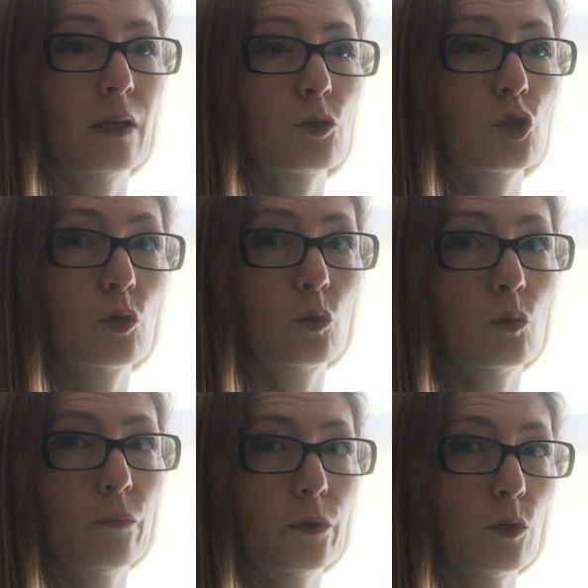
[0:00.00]

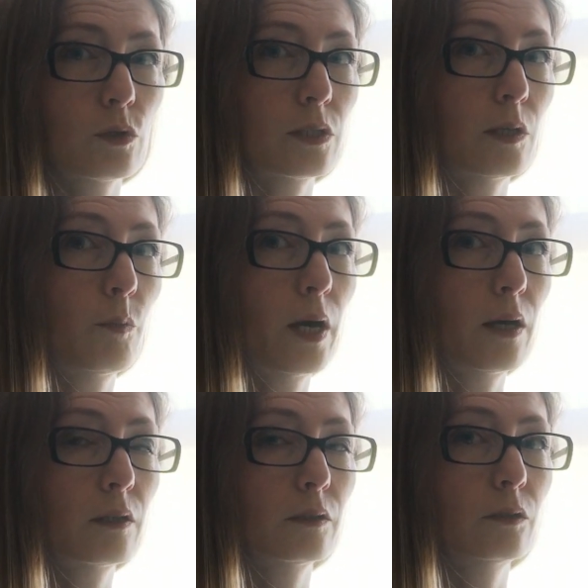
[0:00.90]
So don't step
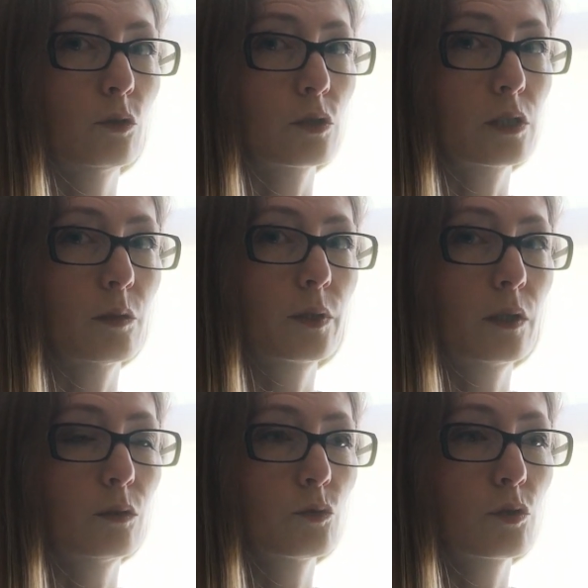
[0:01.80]
back, don't step
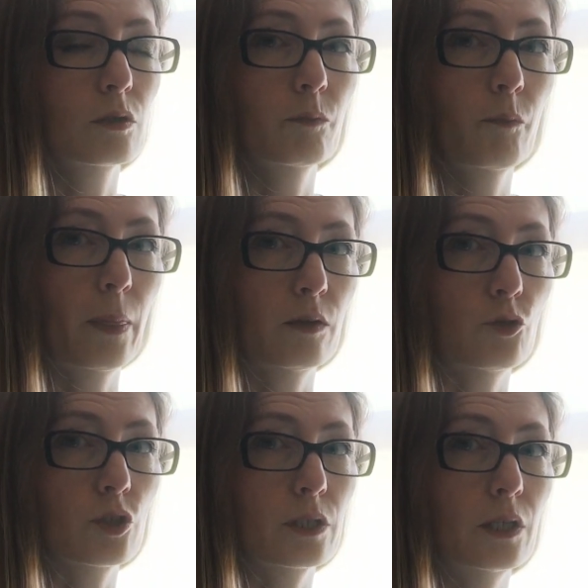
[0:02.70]
close,
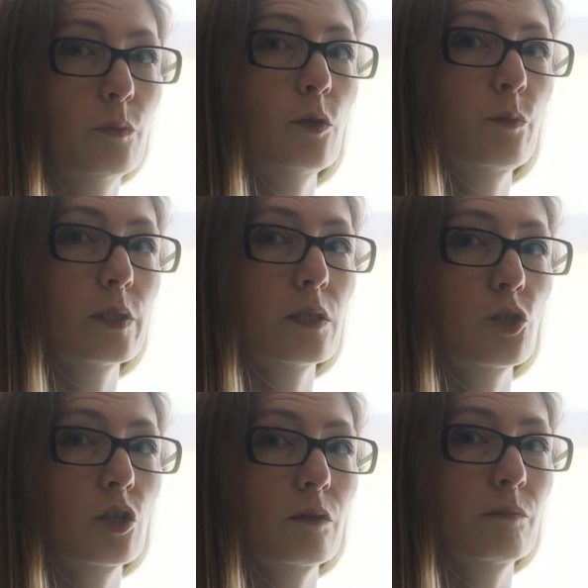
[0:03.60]
just keep your
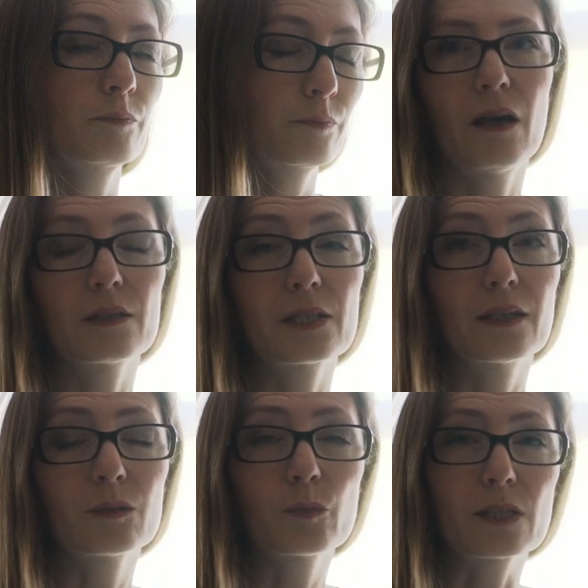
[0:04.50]
position.
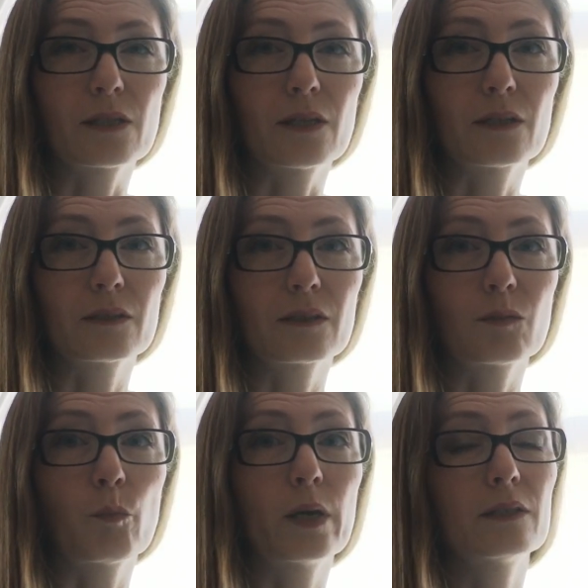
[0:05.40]
Second mistake,
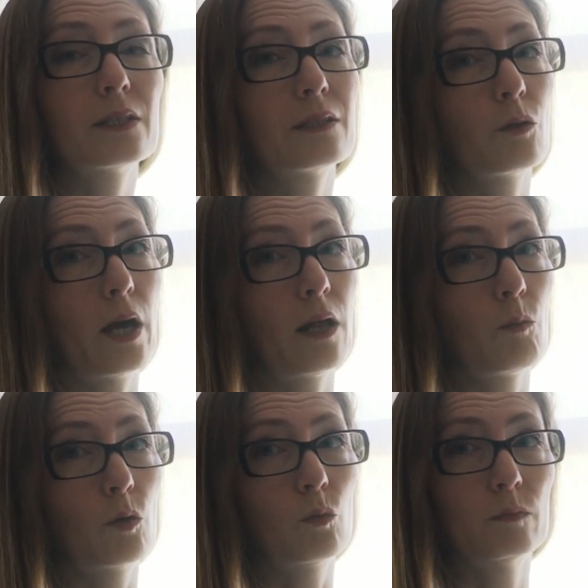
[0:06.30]
bending your
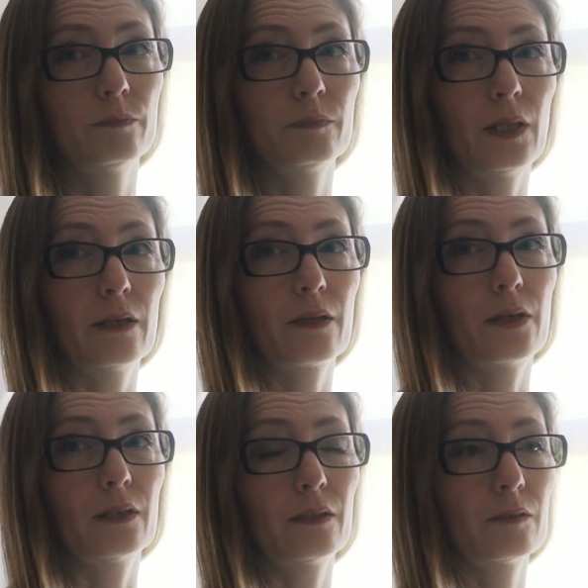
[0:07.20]
elbow like
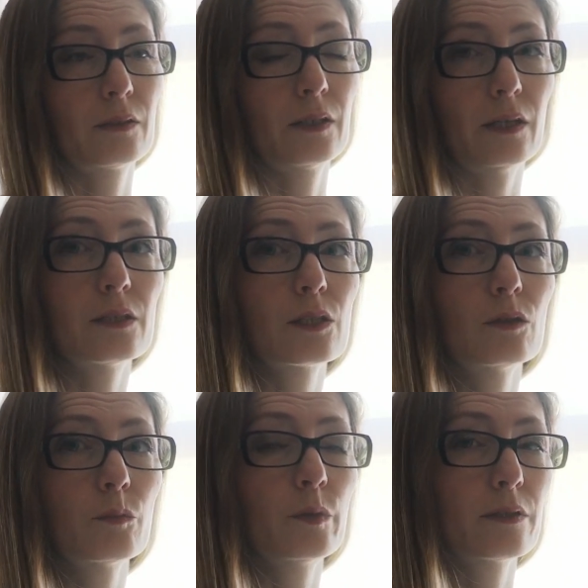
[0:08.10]
that. It's
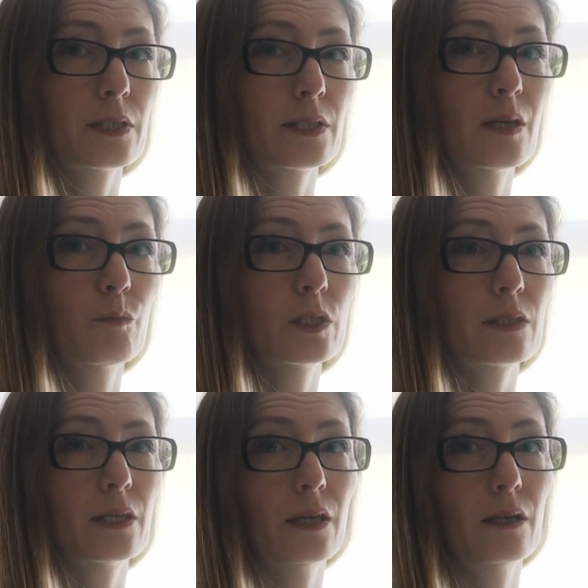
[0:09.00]
gonna be the same
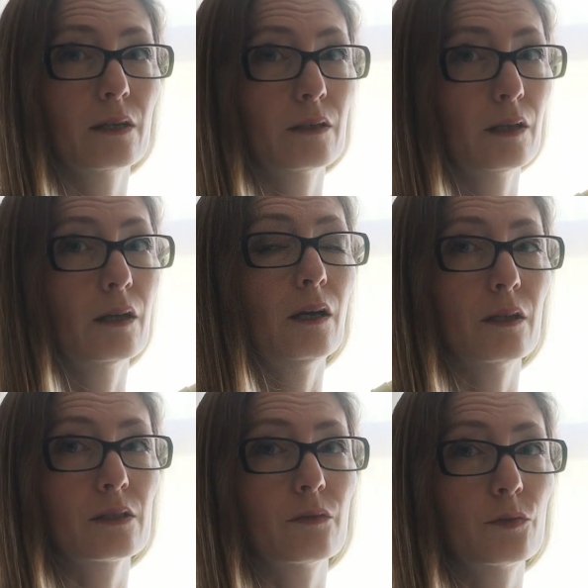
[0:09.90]
mistake
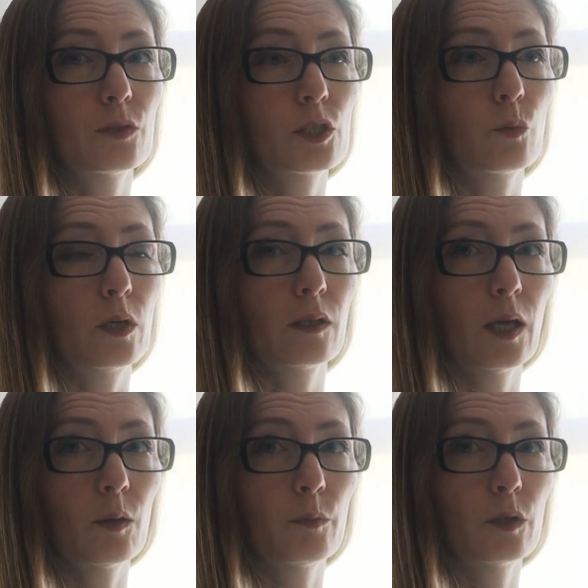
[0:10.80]
as the first one,
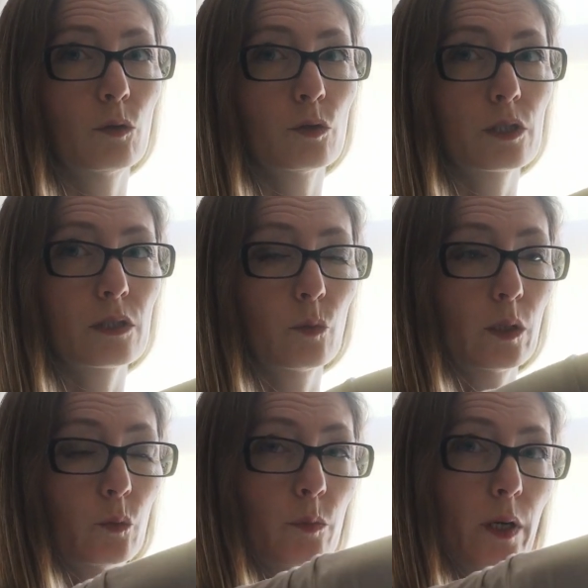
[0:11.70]
because
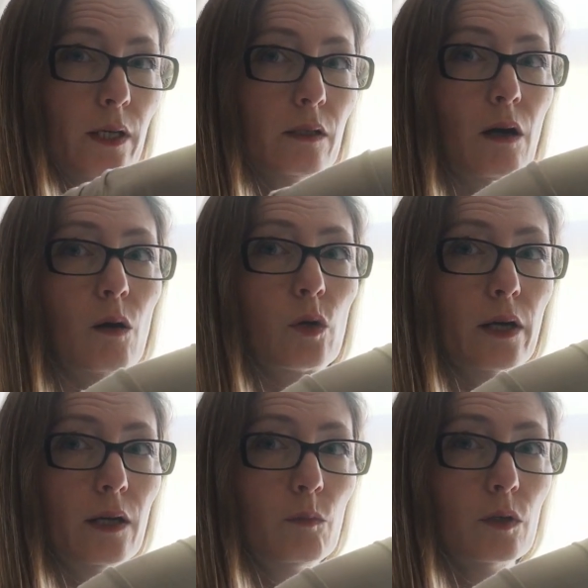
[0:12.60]
when we bend our
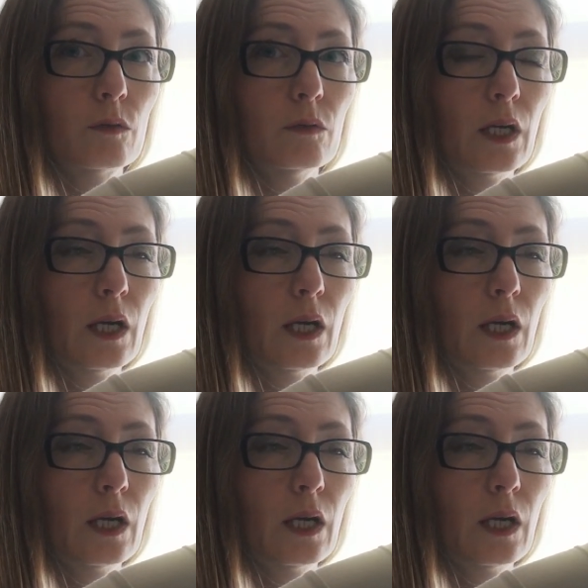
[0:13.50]
elbow,